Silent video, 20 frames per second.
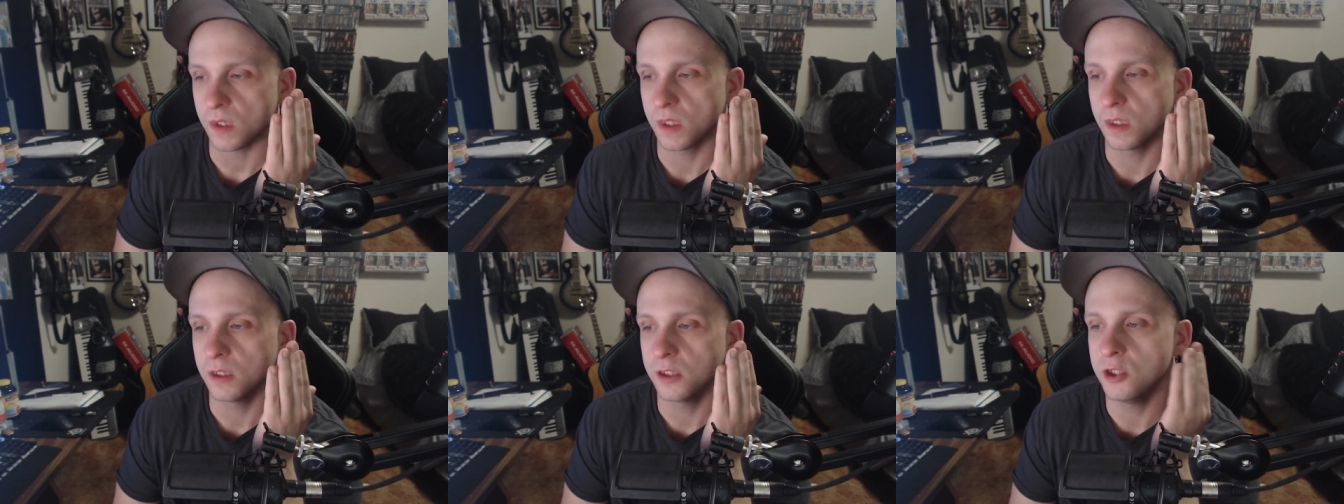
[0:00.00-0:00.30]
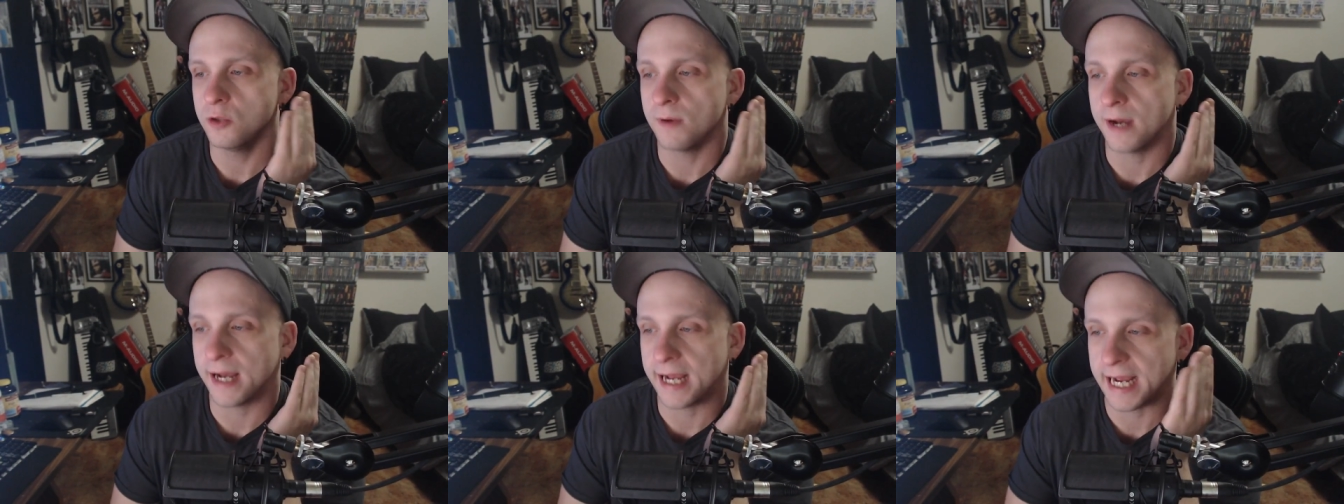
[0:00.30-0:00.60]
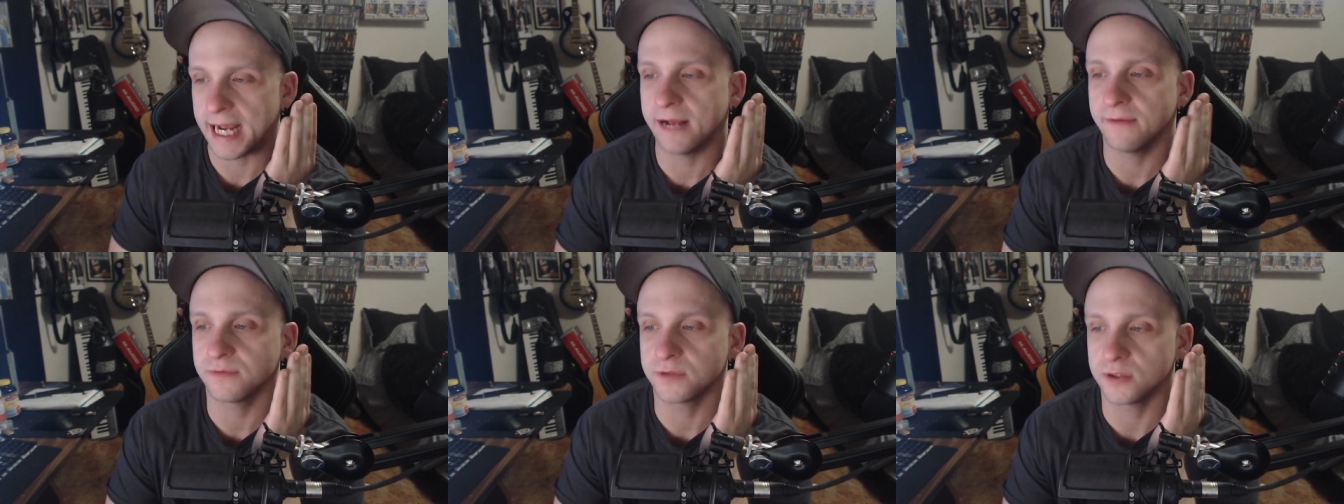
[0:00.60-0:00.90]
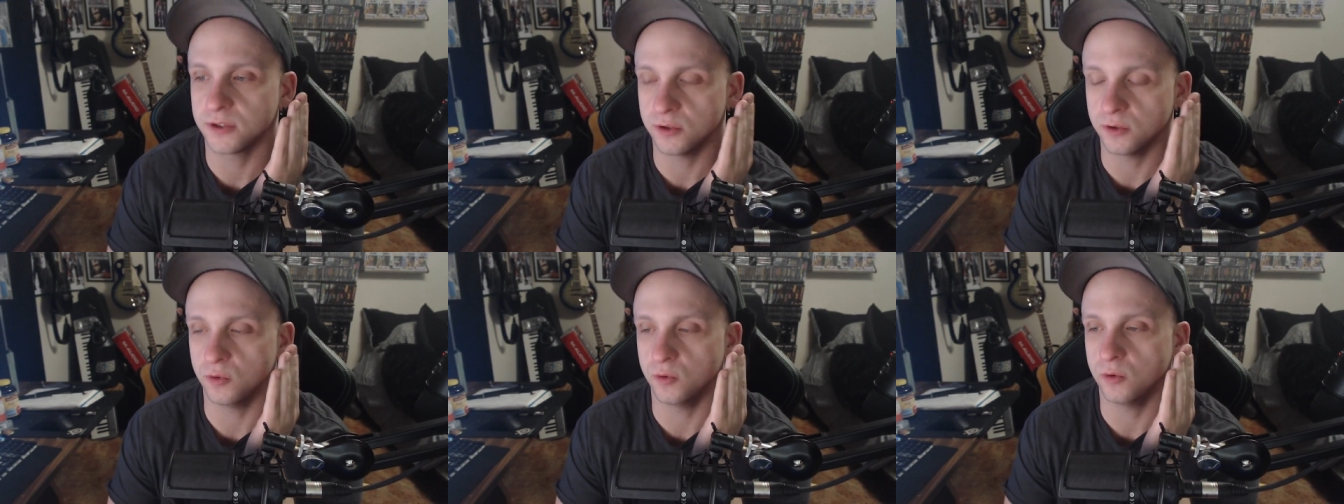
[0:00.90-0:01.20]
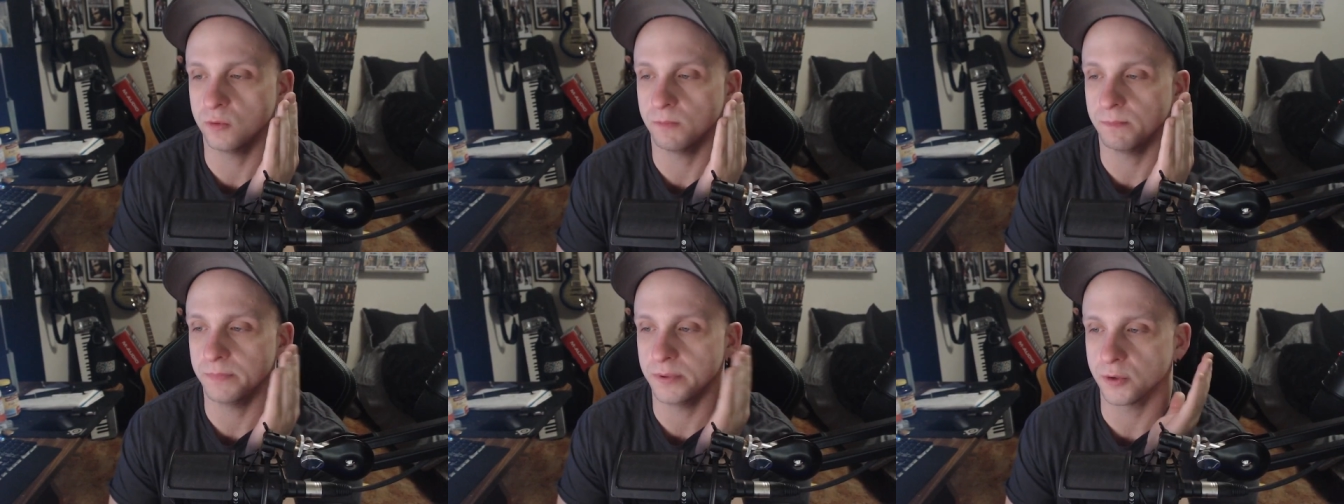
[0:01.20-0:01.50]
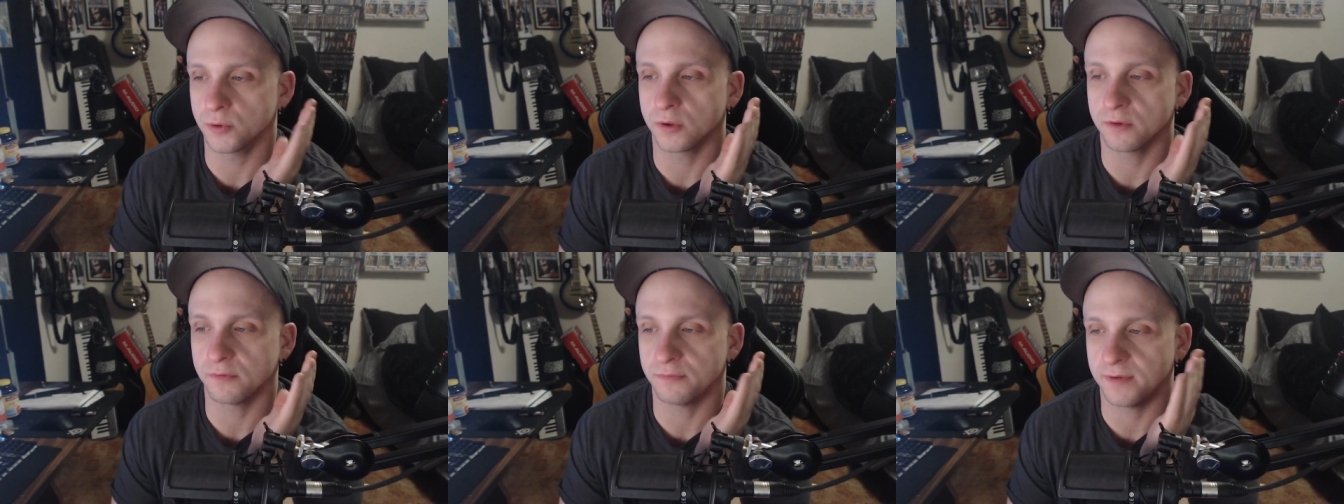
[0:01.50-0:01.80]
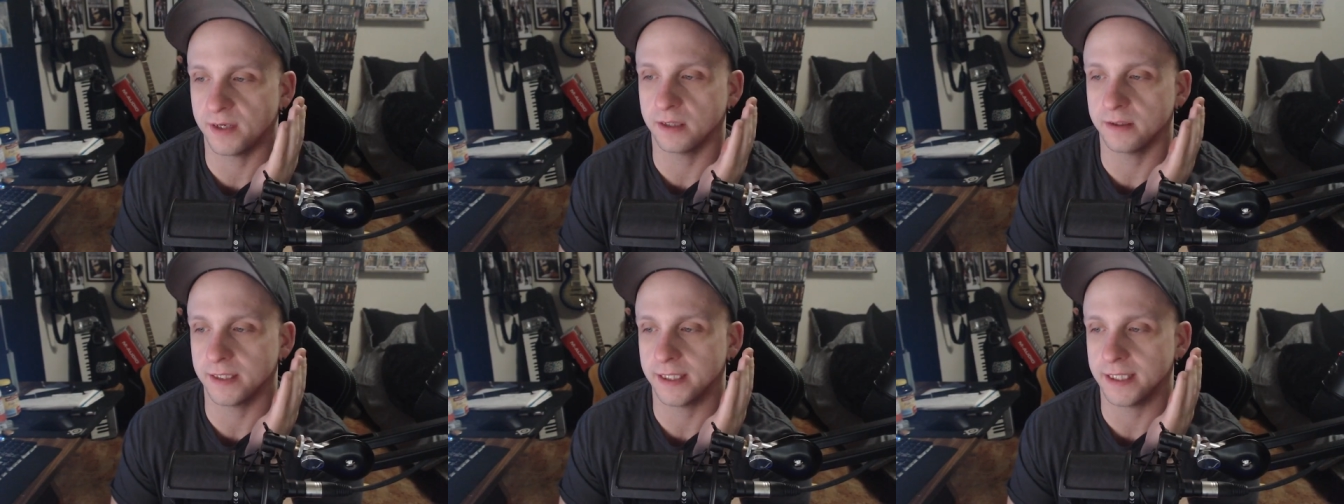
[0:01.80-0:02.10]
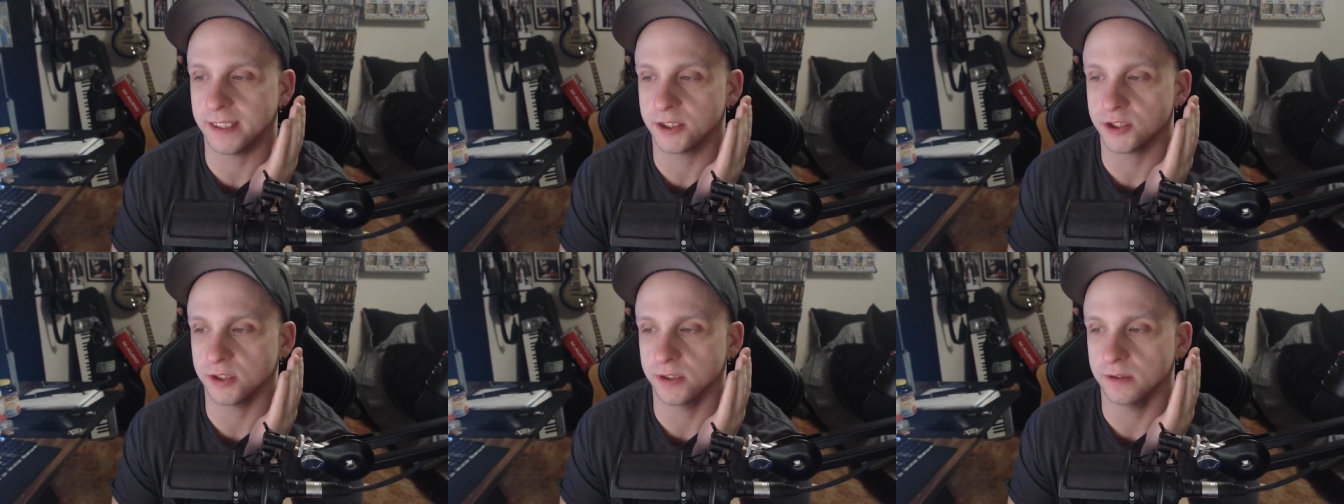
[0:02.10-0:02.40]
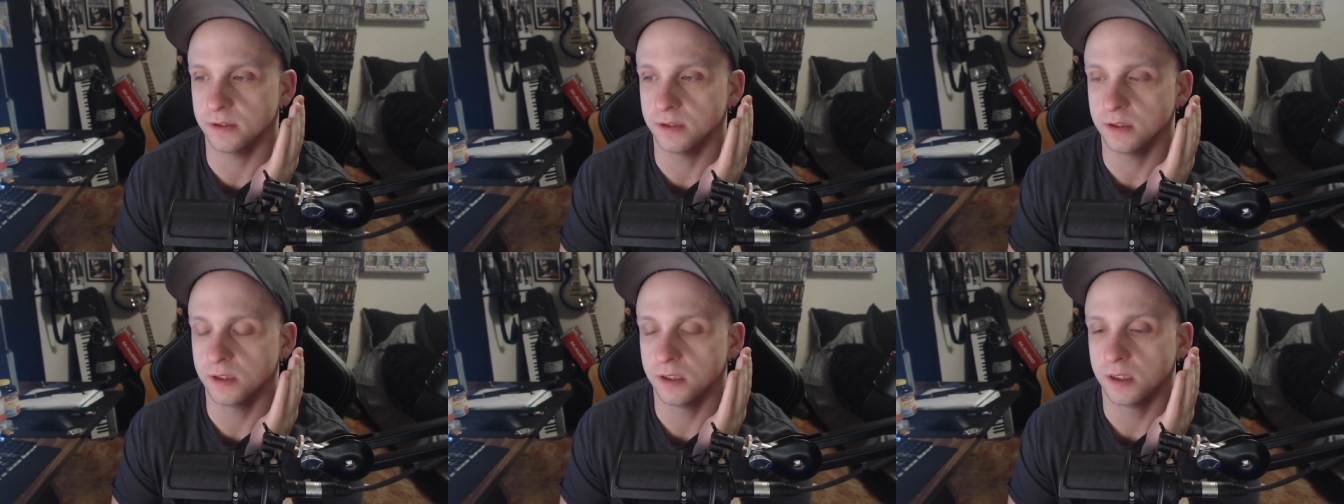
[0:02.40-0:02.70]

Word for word: You have to build a foundation